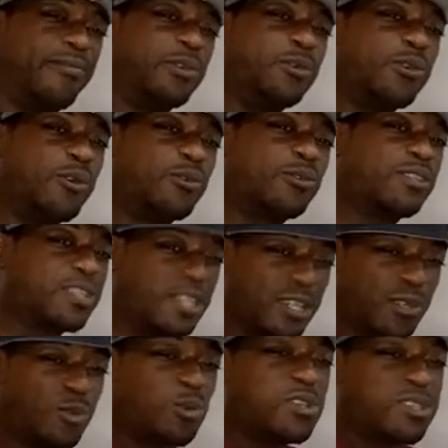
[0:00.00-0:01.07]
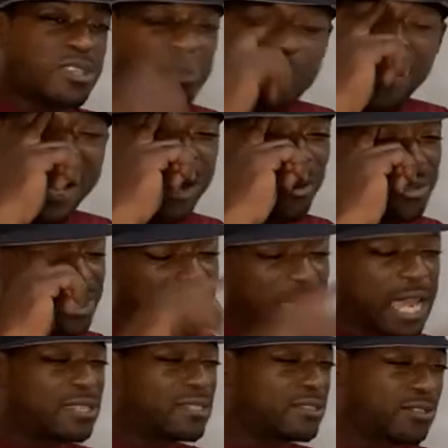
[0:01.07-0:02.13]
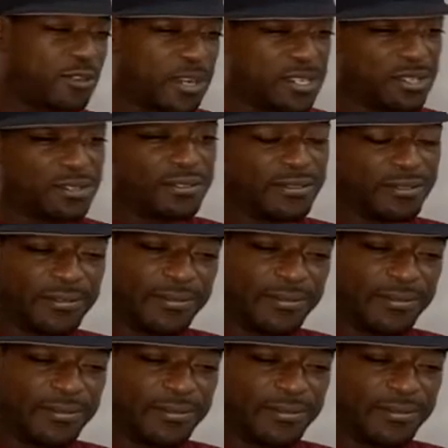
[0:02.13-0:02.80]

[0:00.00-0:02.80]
you know, to increase his powers of concentration.